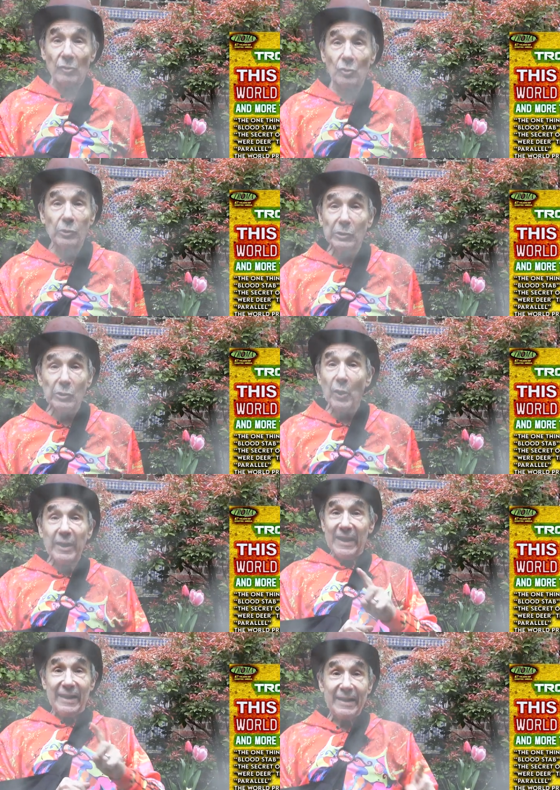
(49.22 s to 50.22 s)
Uncle
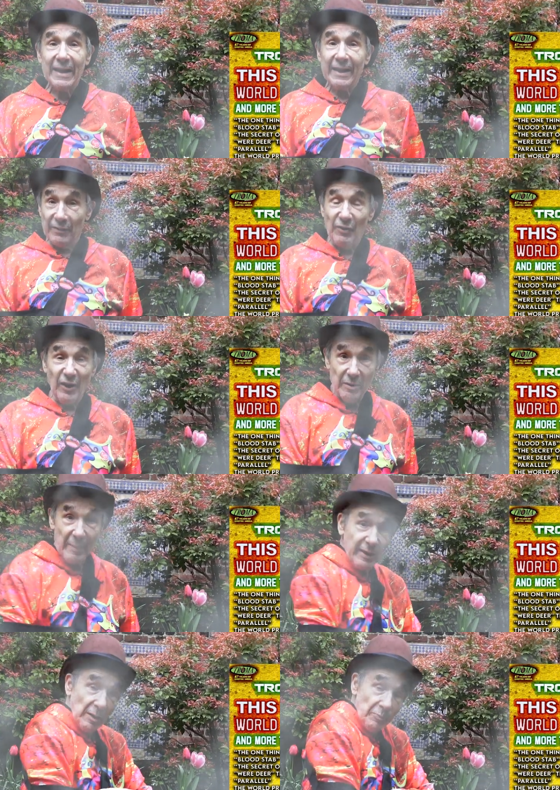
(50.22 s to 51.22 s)
Lloydy if he can
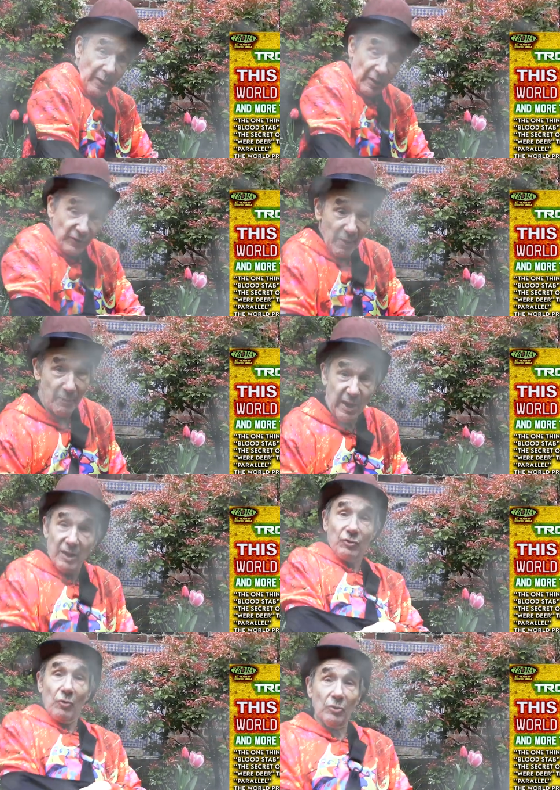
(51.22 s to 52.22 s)
make it because I've been
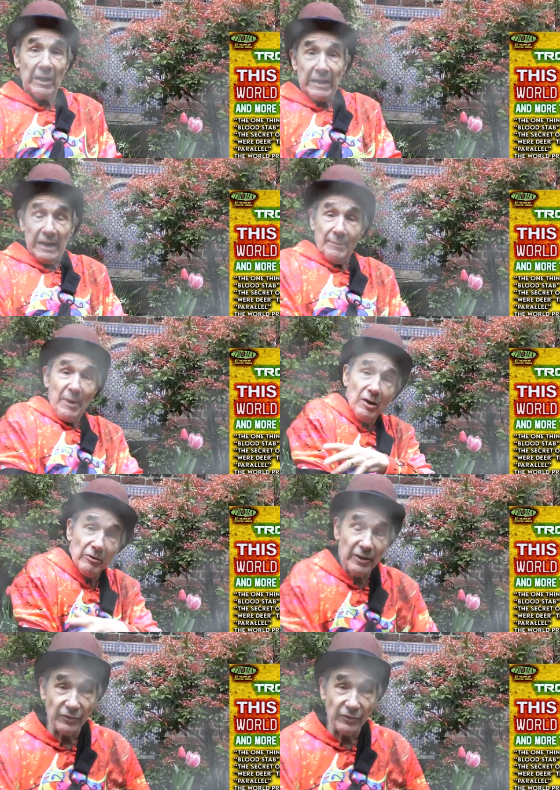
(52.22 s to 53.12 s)
injured. I'm here in